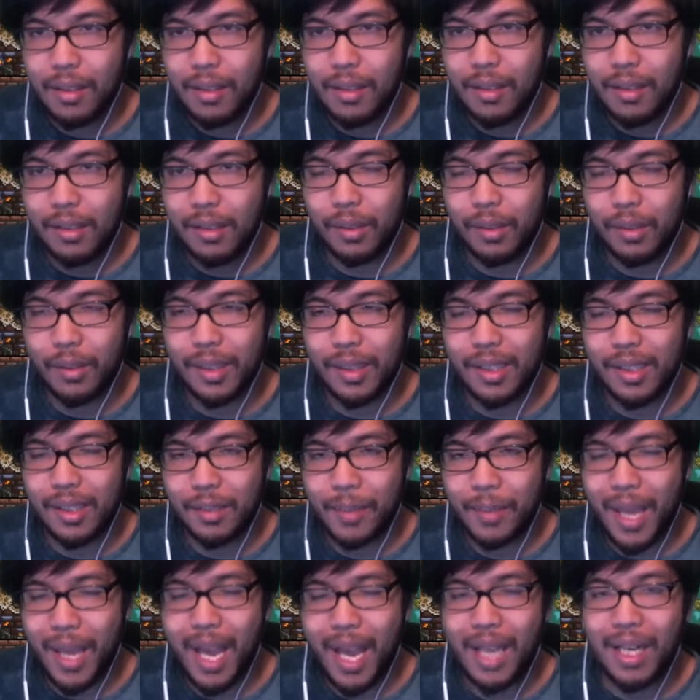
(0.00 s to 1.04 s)
So this
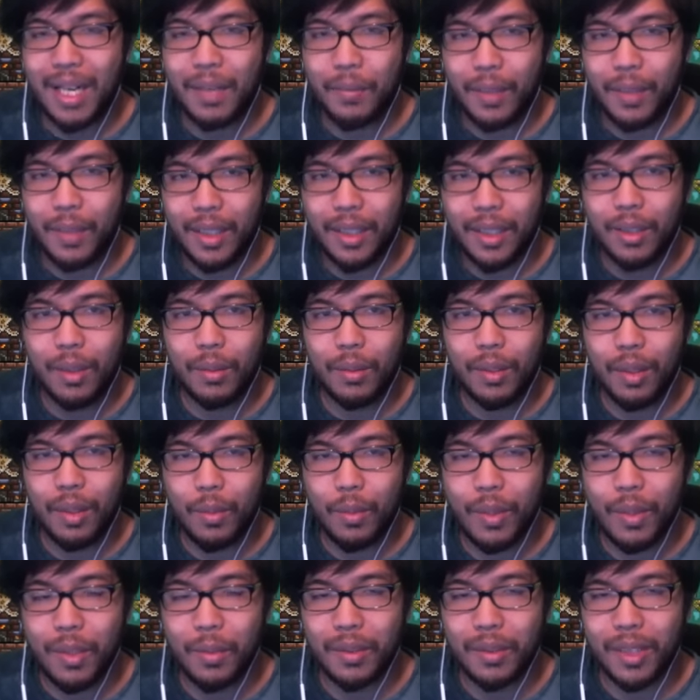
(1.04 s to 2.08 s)
is bad. I really don't know
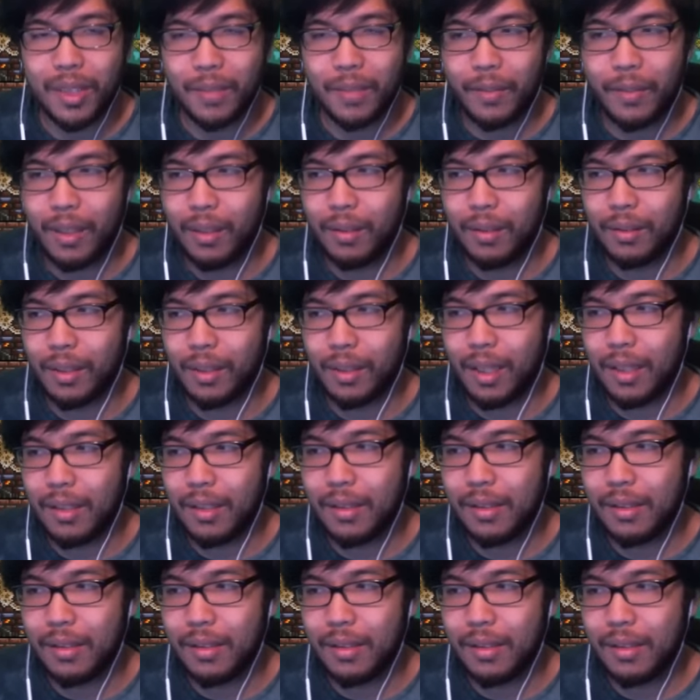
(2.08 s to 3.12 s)
which ones I've killed,
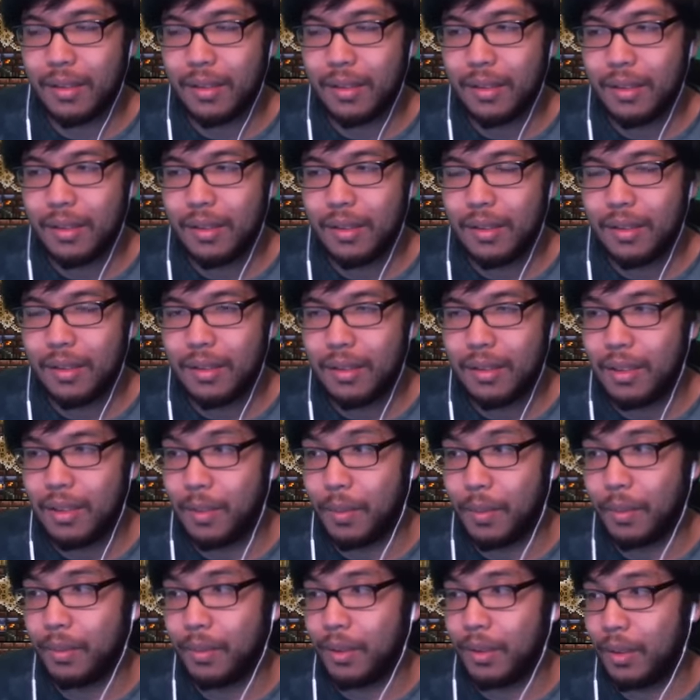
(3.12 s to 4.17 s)
guys.
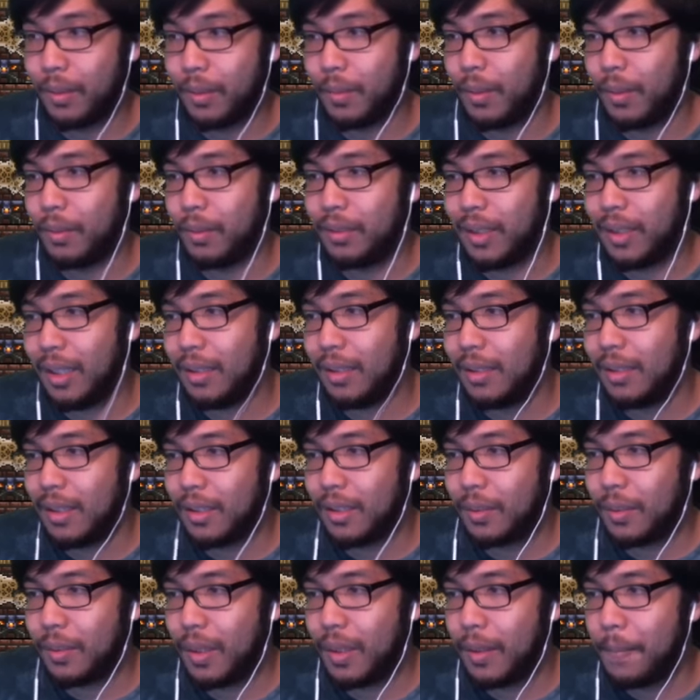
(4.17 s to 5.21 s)
You're both 9?
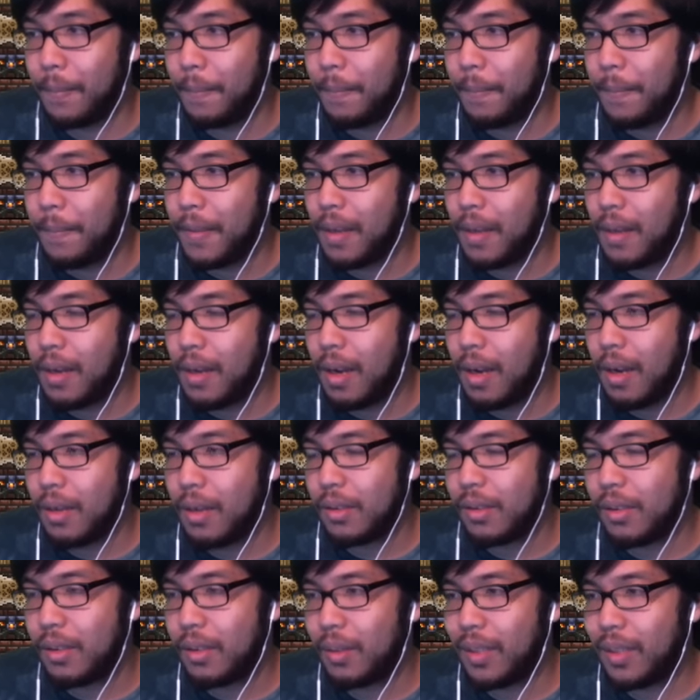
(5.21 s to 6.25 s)
That's great.
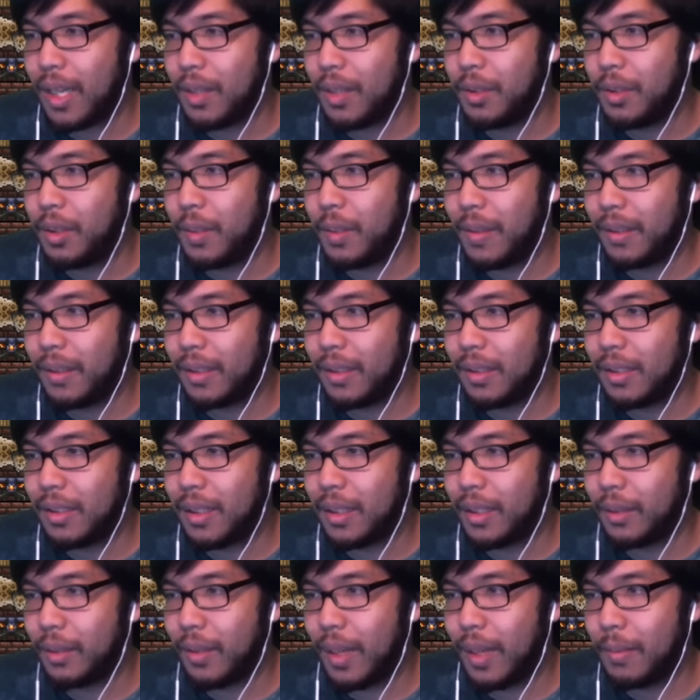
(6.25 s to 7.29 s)
Also allows you to make the
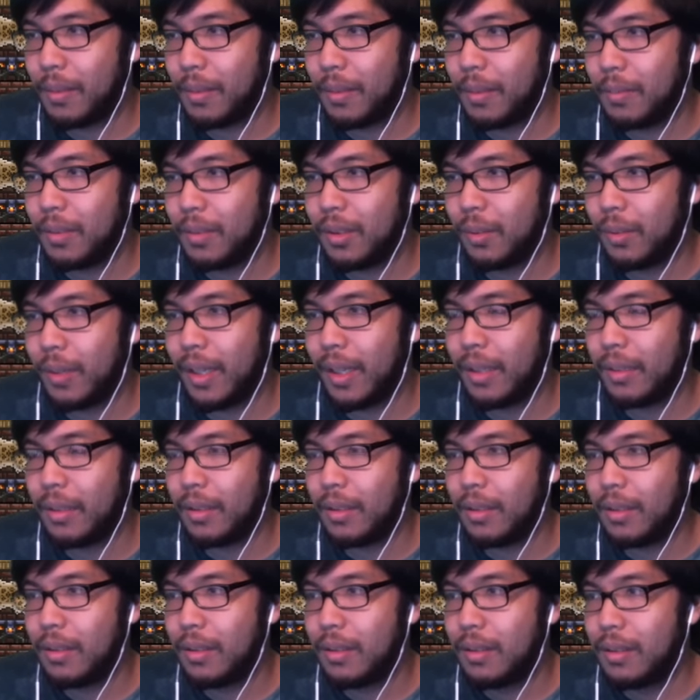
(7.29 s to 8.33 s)
celestial emblem. So wait.
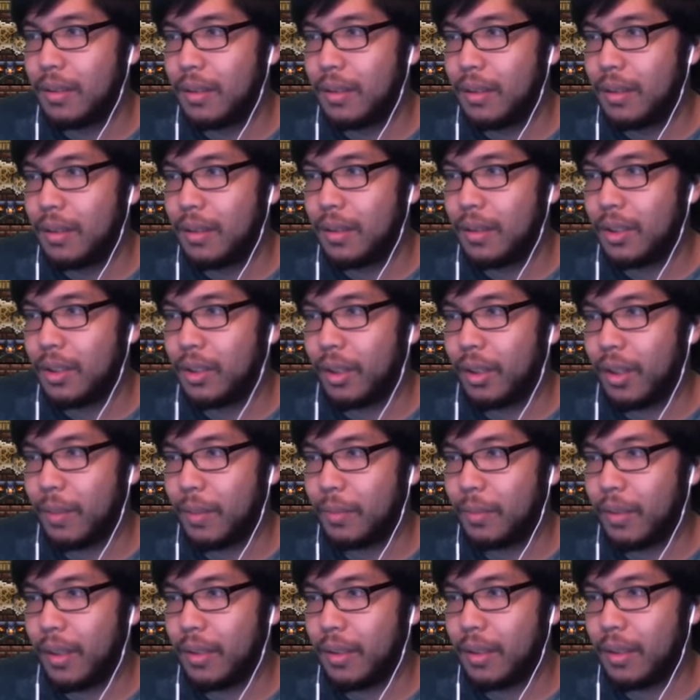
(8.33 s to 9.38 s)
Straight
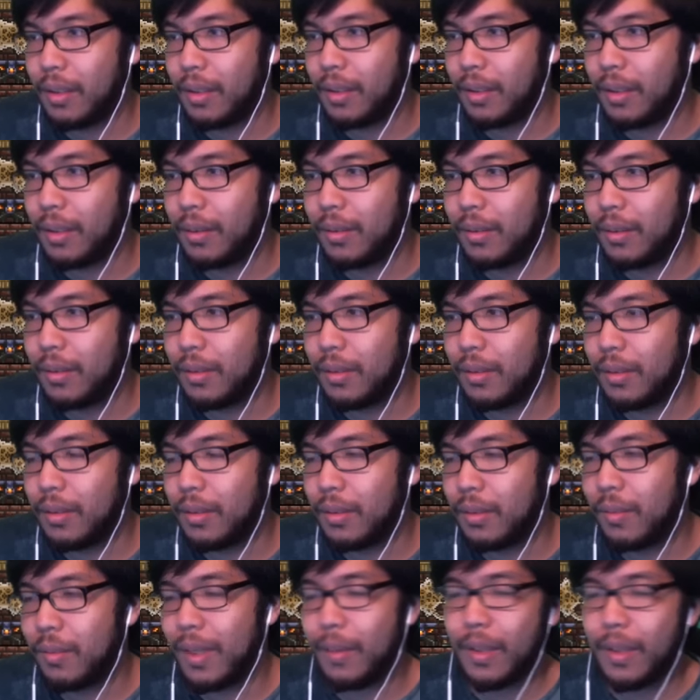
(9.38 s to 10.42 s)
upgrade, nothing to lose.
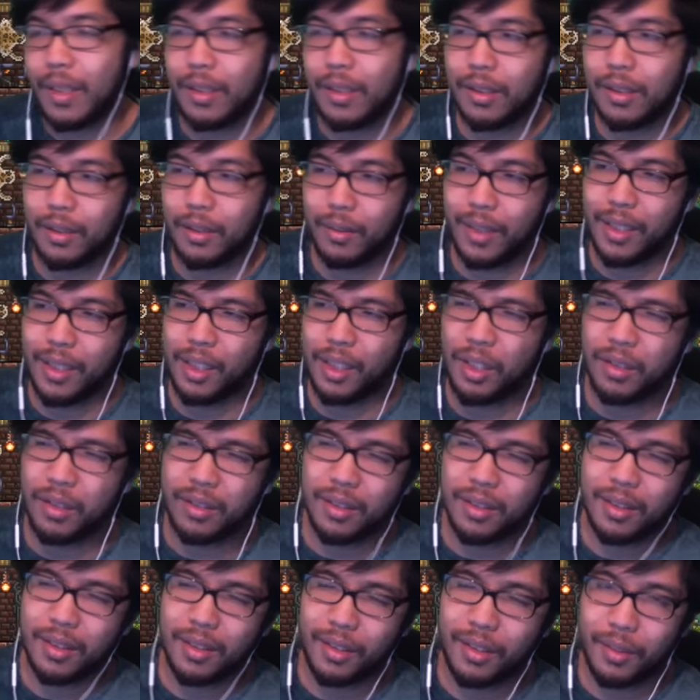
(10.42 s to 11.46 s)
Wait, so it
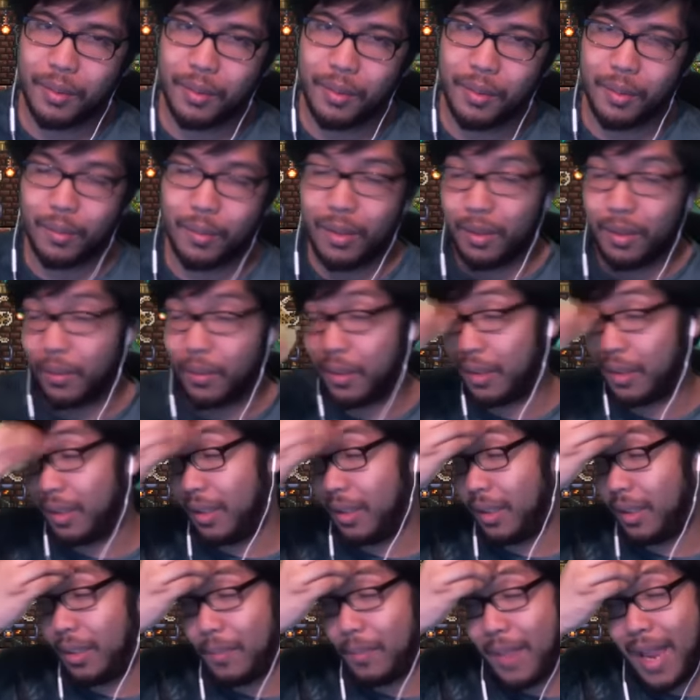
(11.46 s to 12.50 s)
turns into the one with
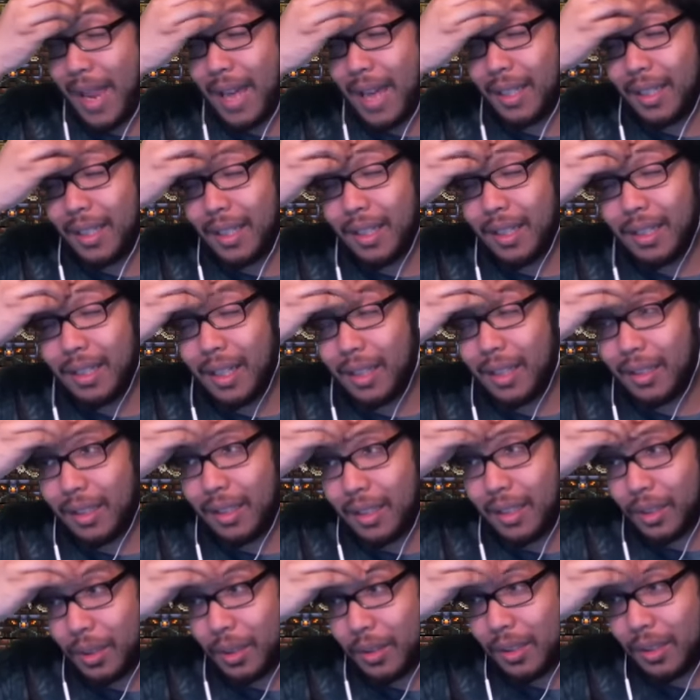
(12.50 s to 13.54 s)
the magnet and then
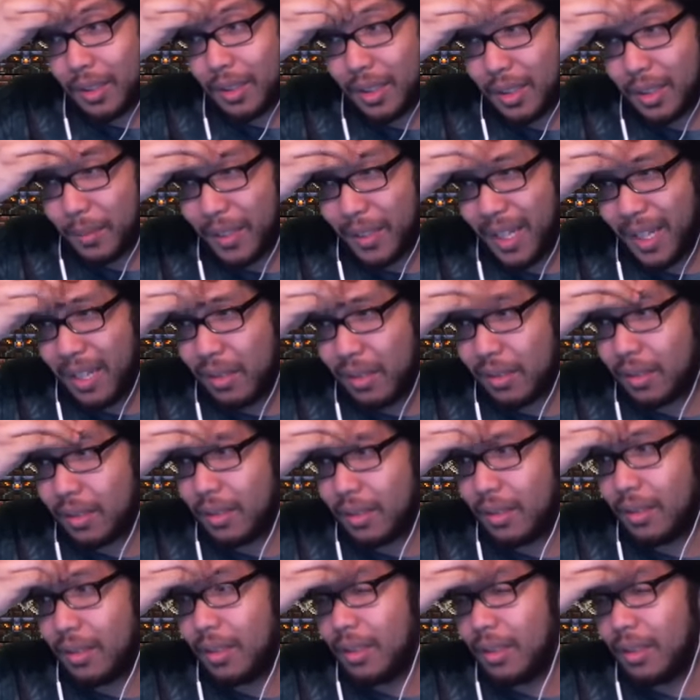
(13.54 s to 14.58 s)
it turns into something else?